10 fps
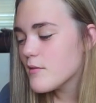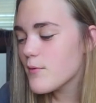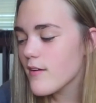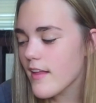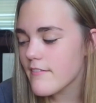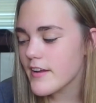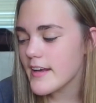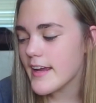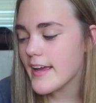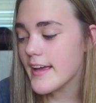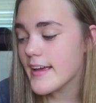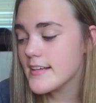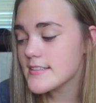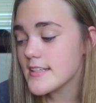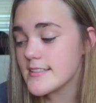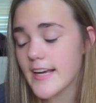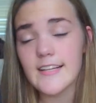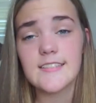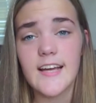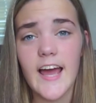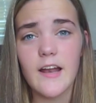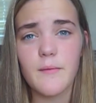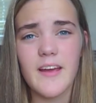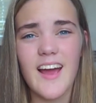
Number 11 is Dance Academy.